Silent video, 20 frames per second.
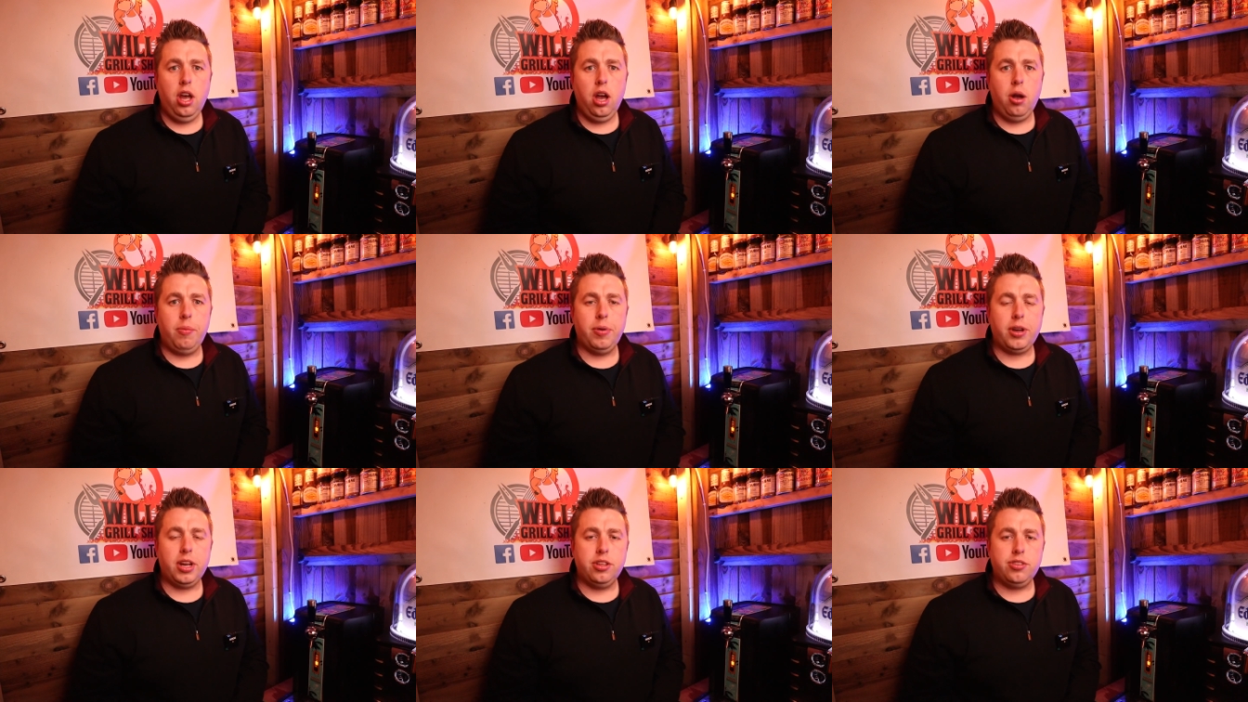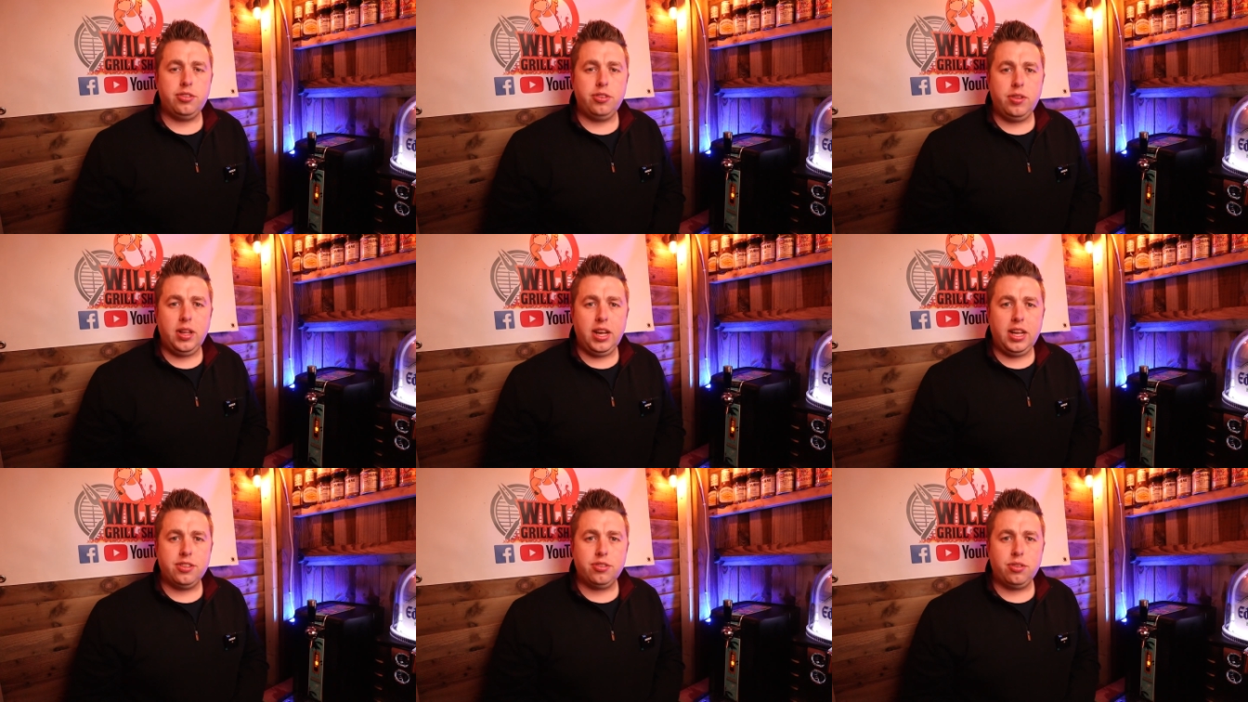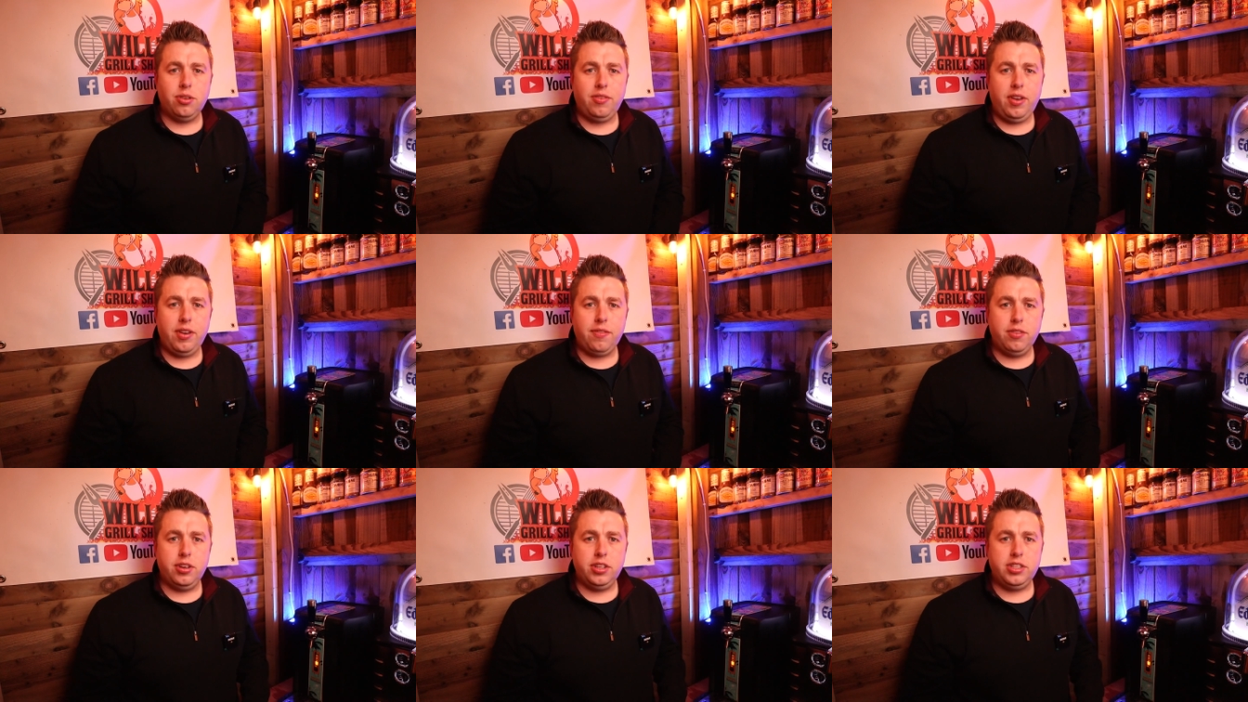And we're gonna do that sort of
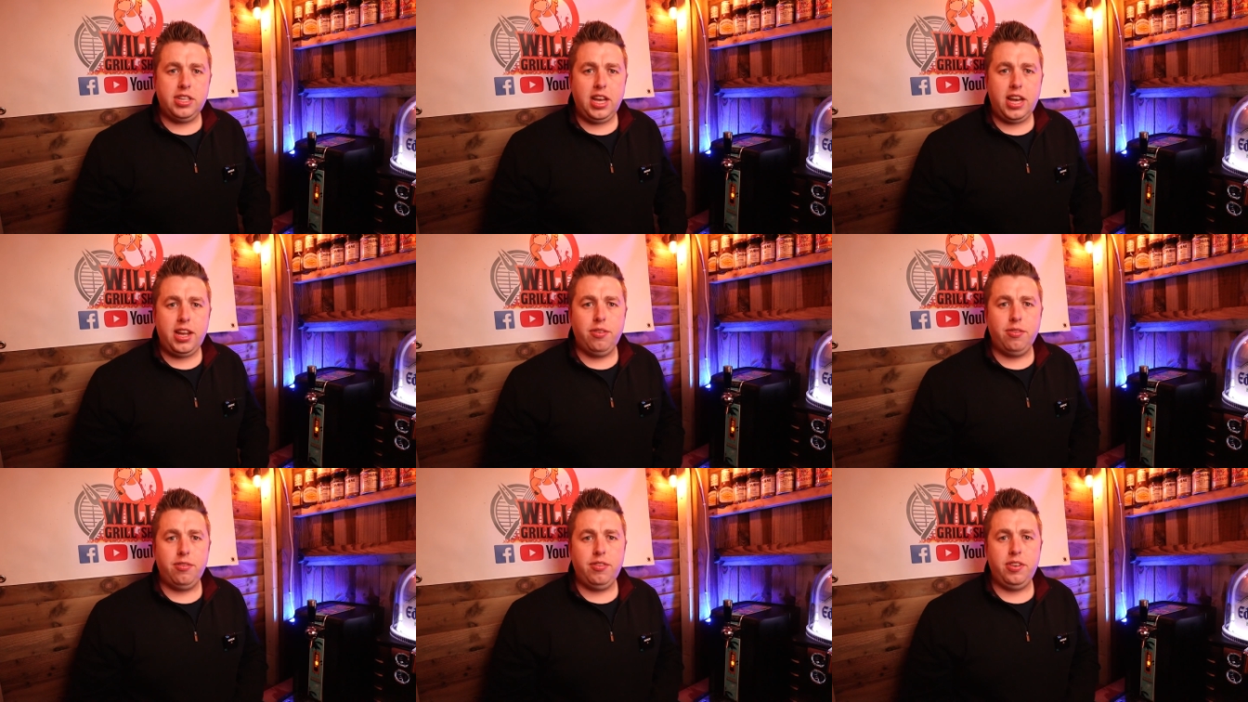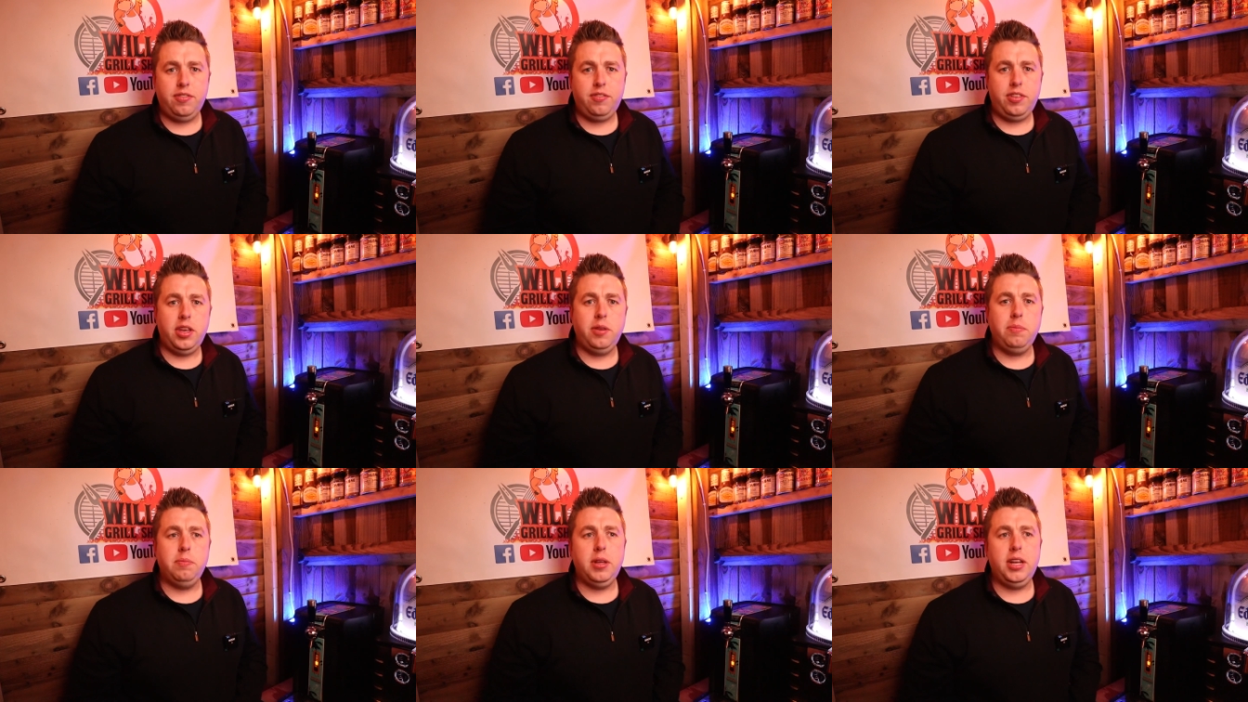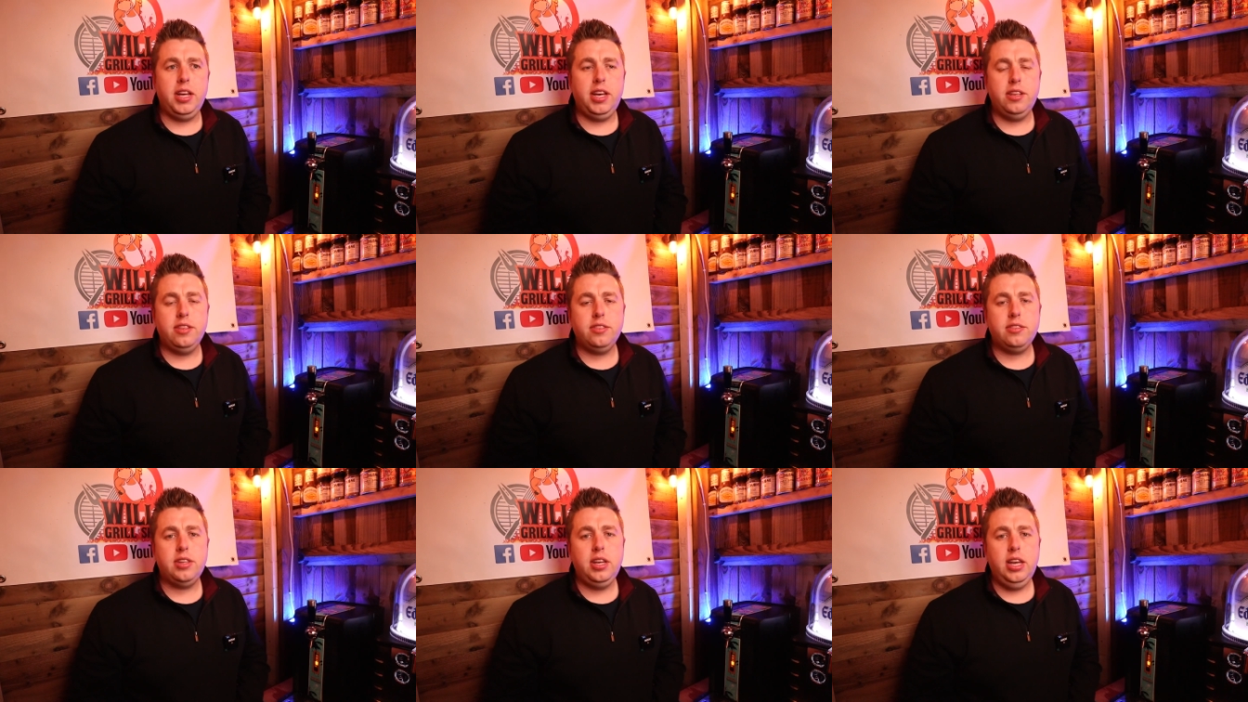every ten or fifteen
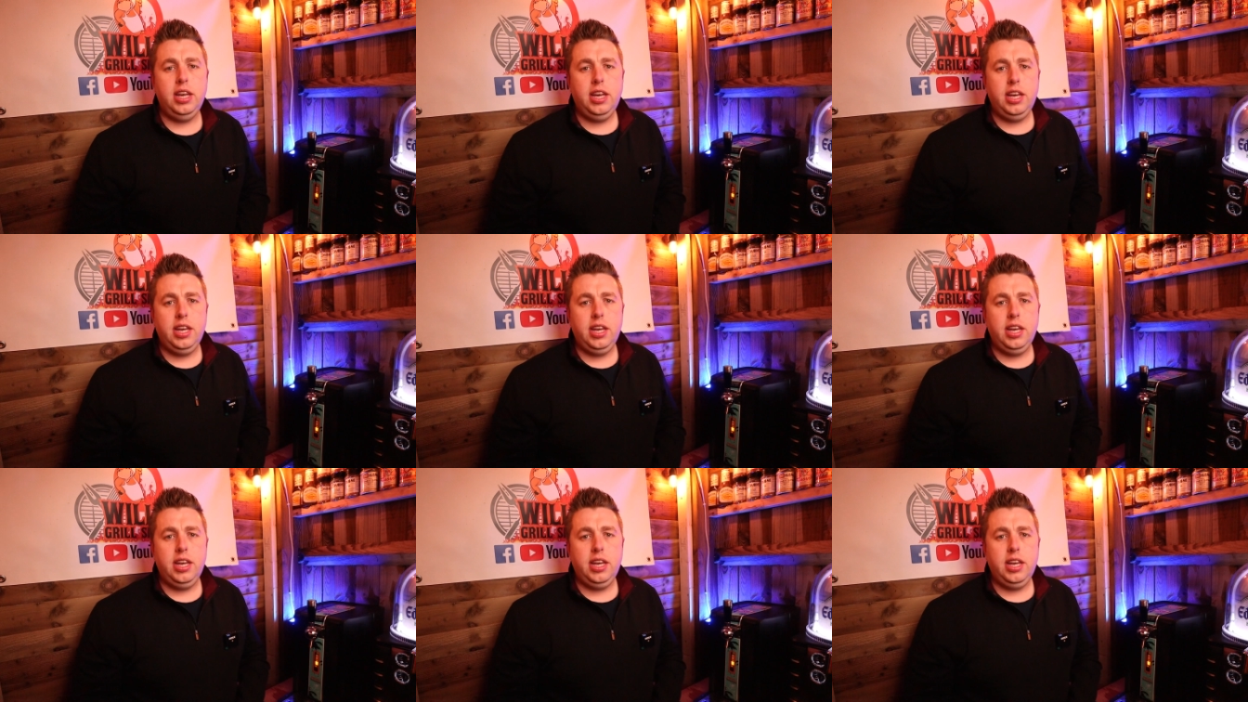minutes